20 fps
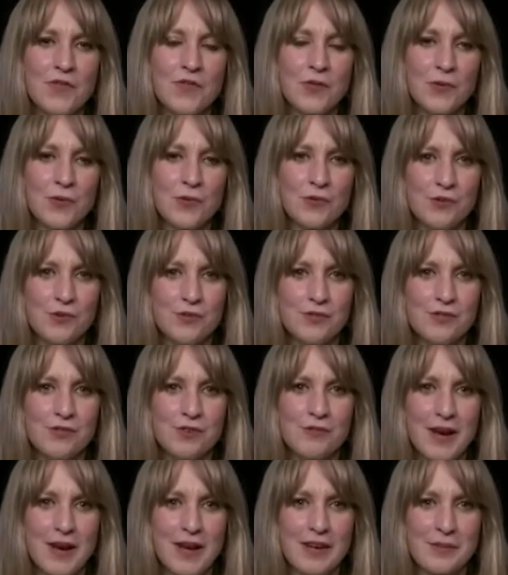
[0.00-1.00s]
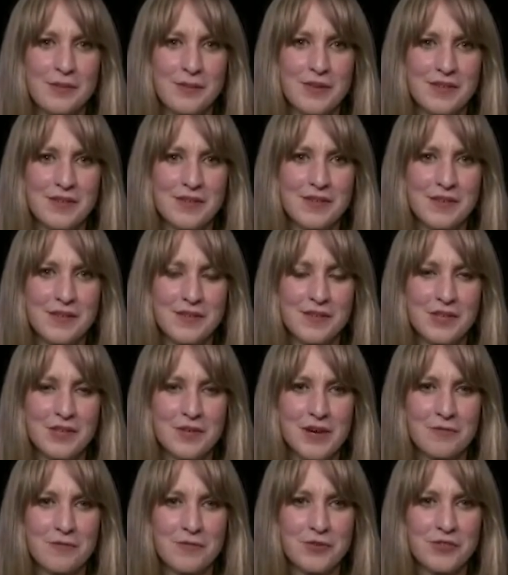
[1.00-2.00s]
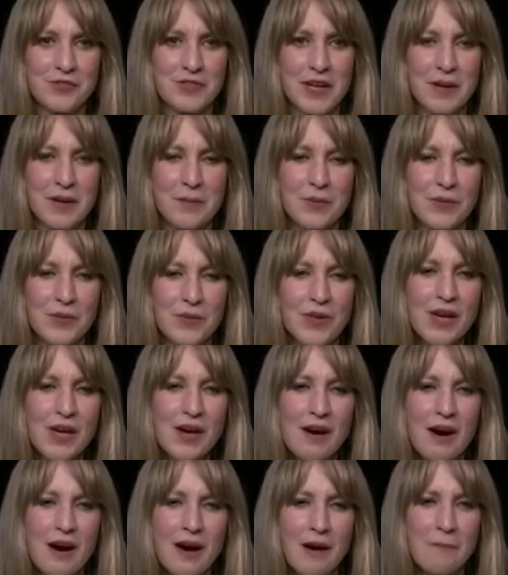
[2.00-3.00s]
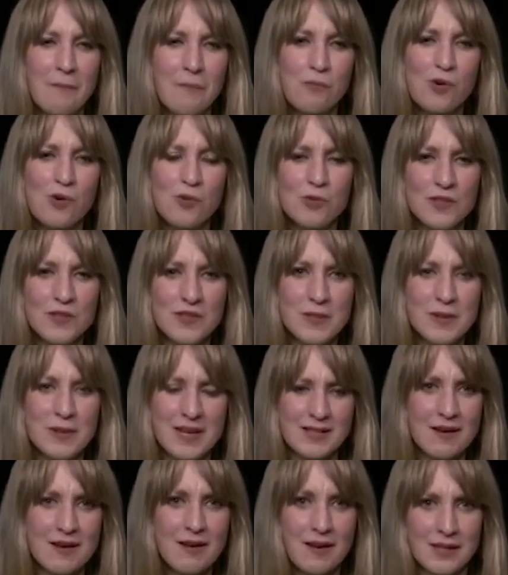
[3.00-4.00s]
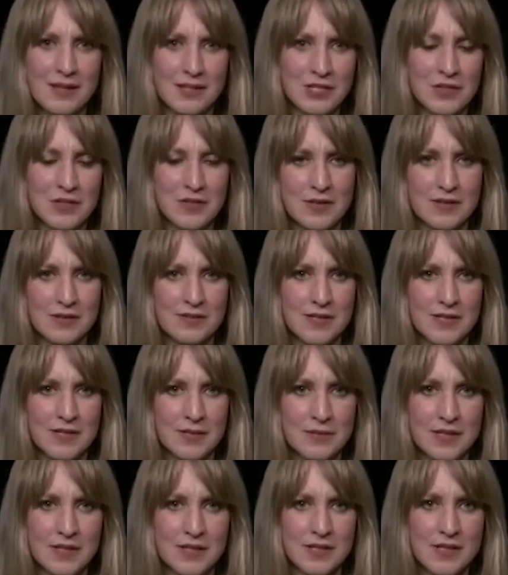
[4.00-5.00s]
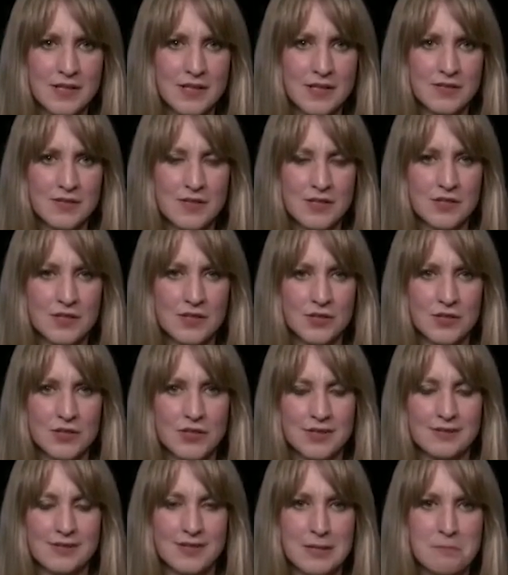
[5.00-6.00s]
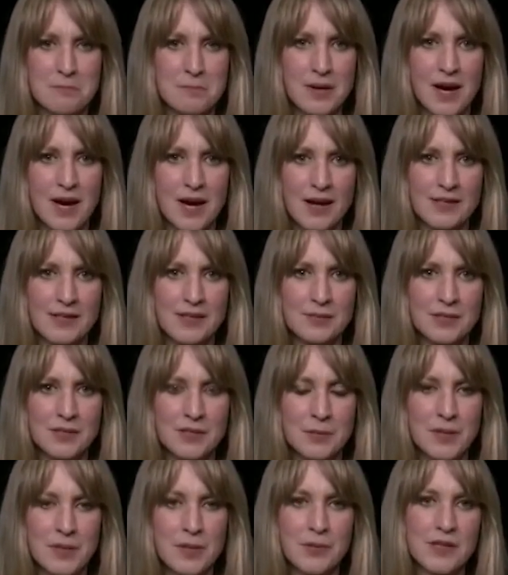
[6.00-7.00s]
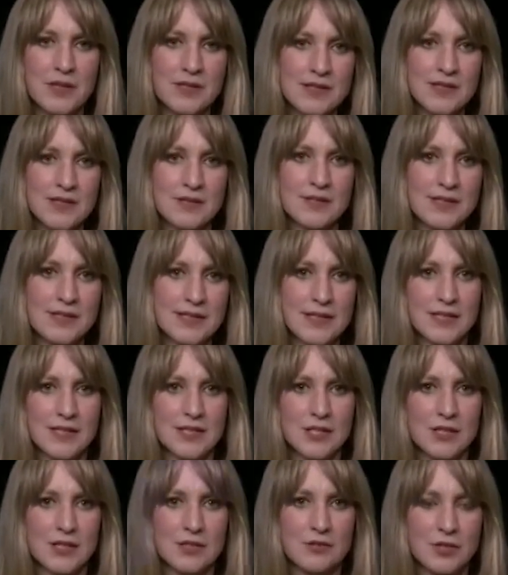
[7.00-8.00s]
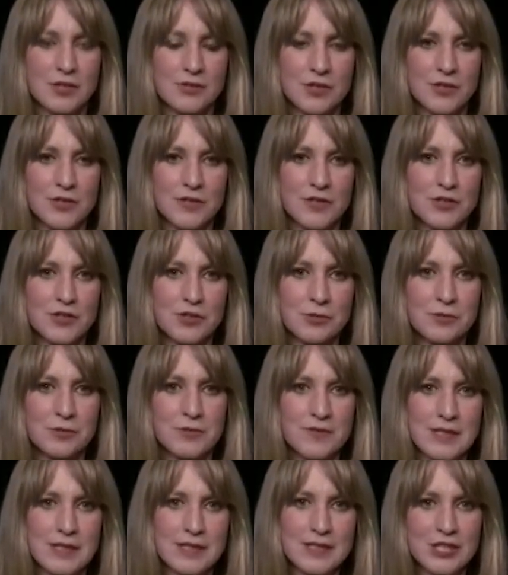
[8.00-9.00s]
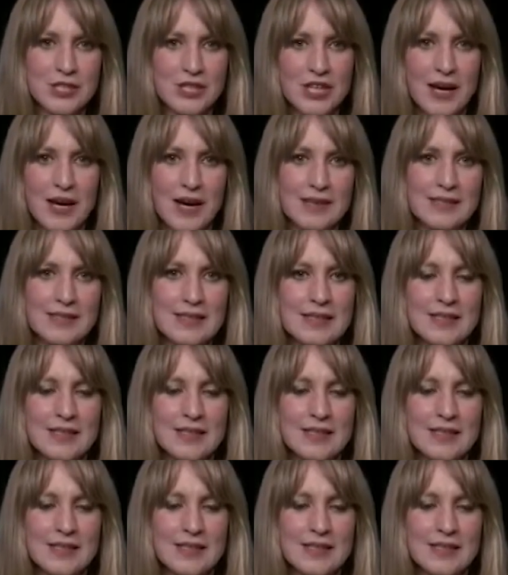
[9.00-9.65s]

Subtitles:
floral arrangements that you have on your table, what's the best height, do you think, for something that gives a good impact, but that people can still see each other over the top of it to chat?